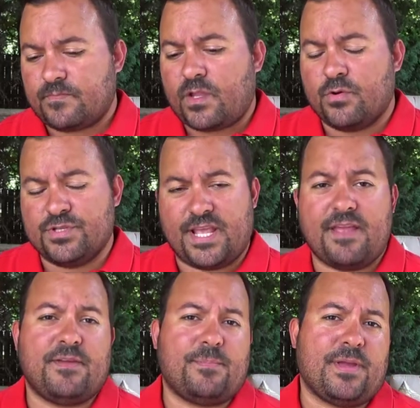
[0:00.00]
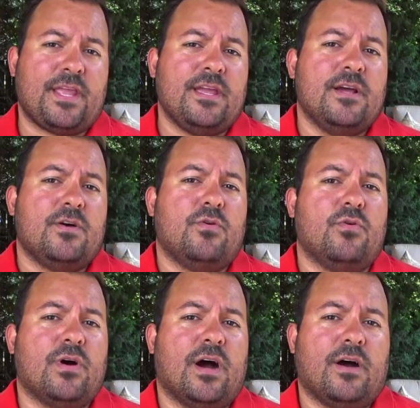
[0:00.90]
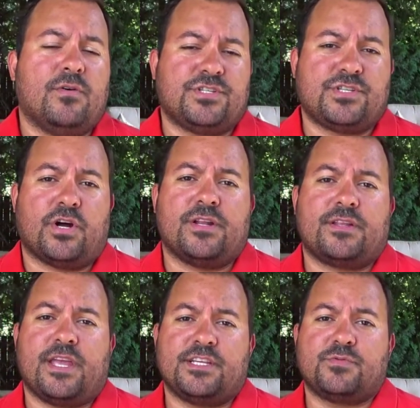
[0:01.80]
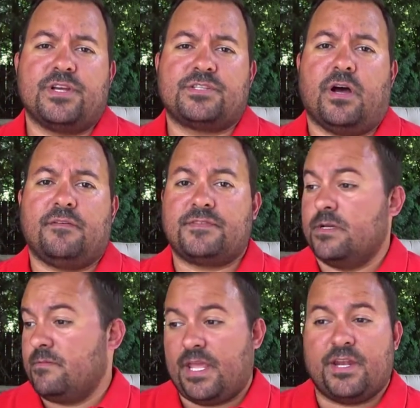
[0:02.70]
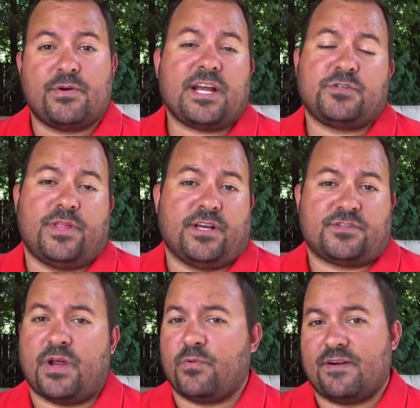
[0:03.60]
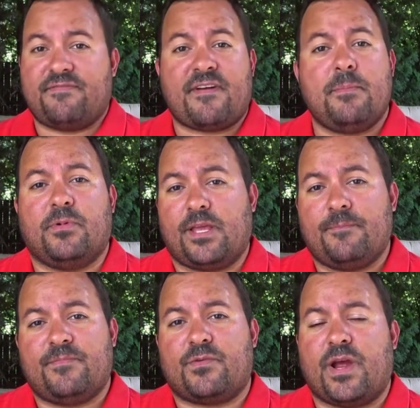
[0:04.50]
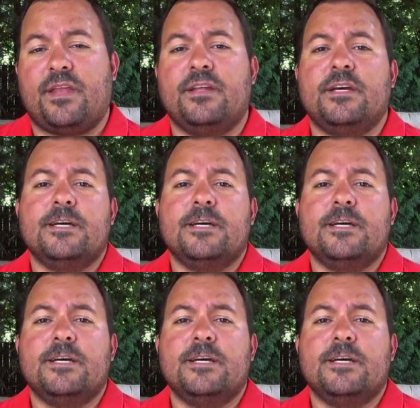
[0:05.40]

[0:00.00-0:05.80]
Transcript: who's the MVP who started Kingsway Soft, interacts with us, right? We're a family, right?